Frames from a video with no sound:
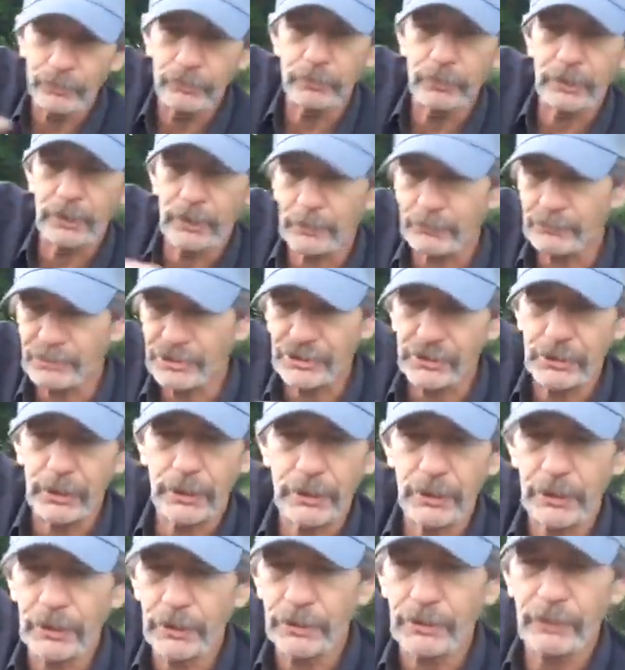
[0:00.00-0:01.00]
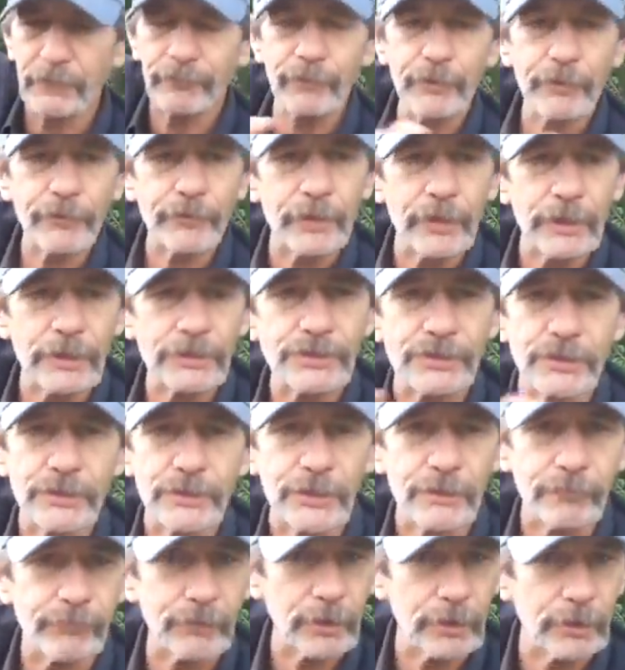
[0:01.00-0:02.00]
and I'm studying different things in
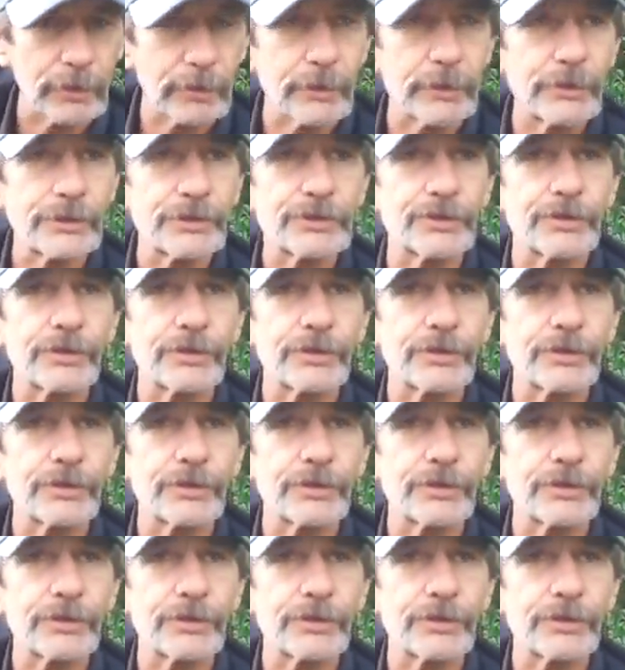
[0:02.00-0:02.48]
different areas of the